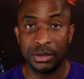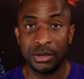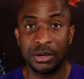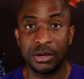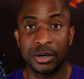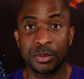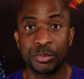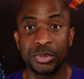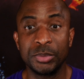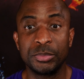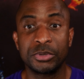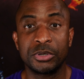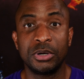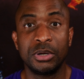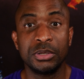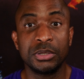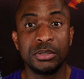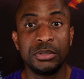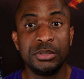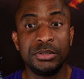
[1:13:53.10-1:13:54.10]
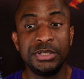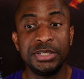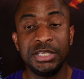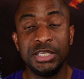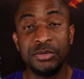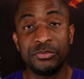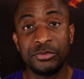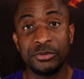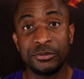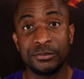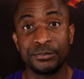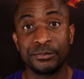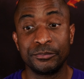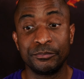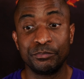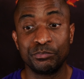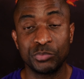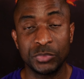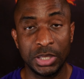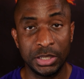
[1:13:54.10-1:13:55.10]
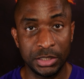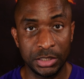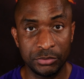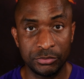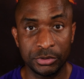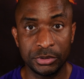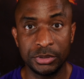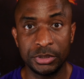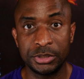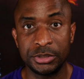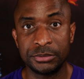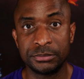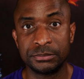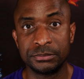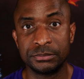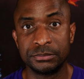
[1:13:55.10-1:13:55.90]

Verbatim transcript: Are people calling good evil and evil good?